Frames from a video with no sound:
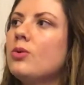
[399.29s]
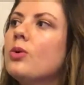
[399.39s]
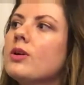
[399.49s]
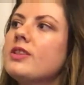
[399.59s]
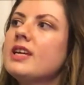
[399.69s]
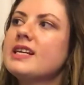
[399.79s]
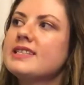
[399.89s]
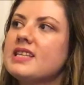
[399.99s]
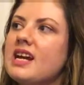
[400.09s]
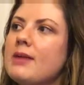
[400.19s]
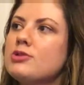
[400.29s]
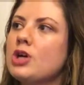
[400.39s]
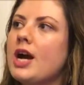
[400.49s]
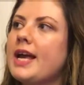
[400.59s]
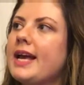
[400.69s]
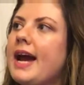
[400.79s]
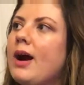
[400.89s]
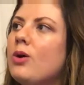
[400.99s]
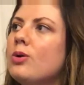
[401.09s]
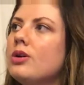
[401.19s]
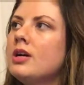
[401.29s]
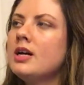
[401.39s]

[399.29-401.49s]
or things that I'm trying out.